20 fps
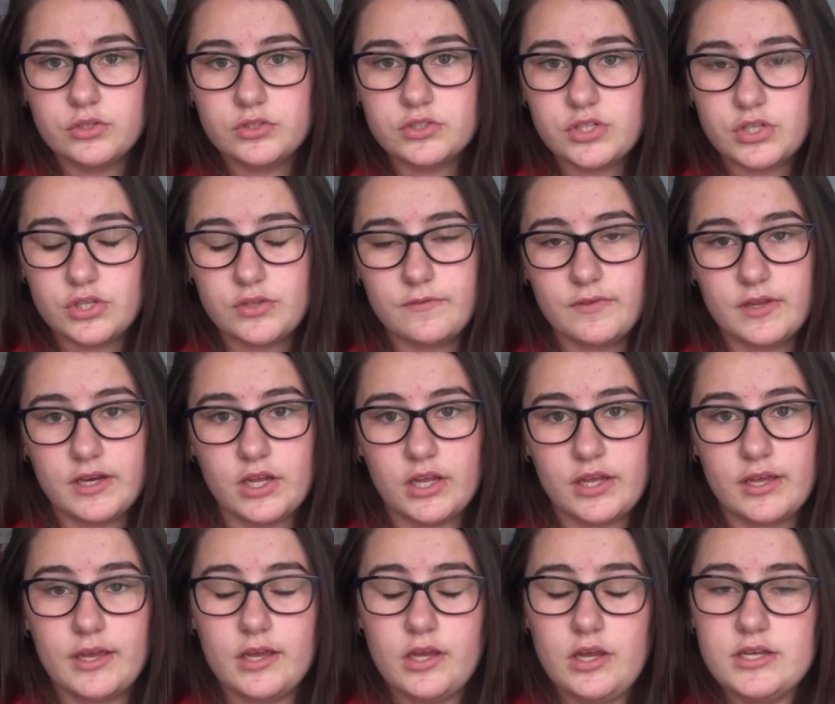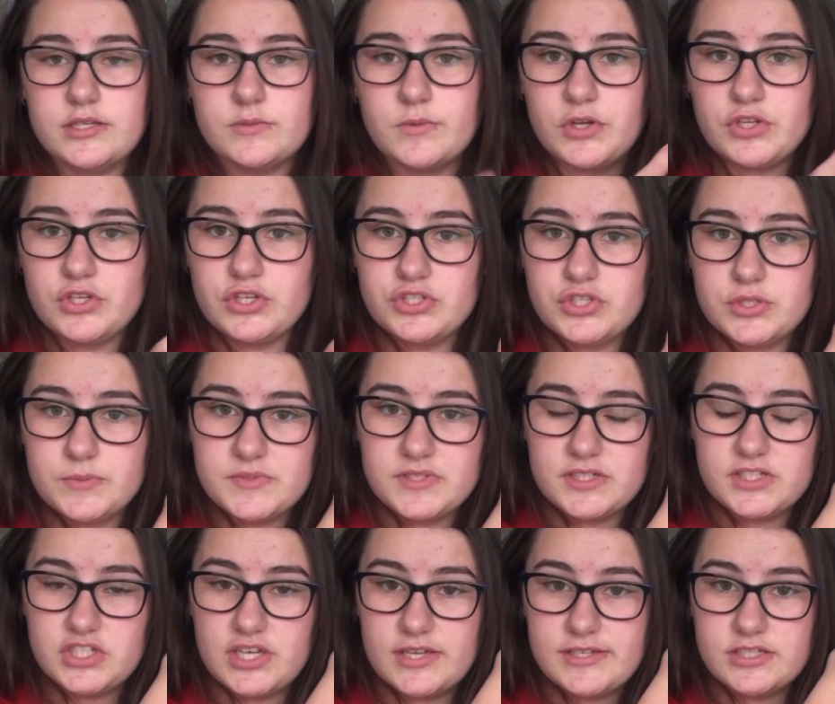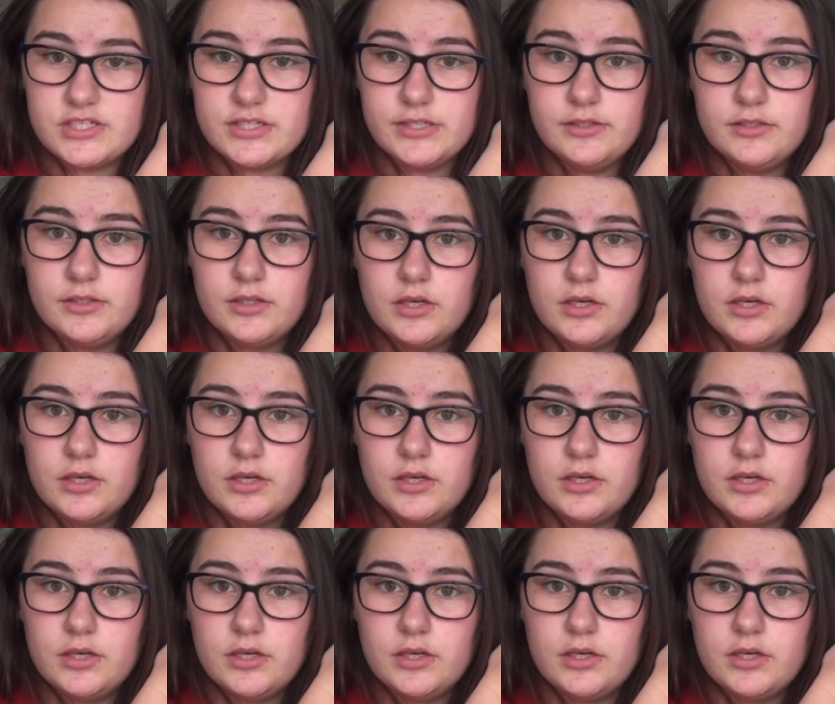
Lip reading: So the video here is what YouTube suggested.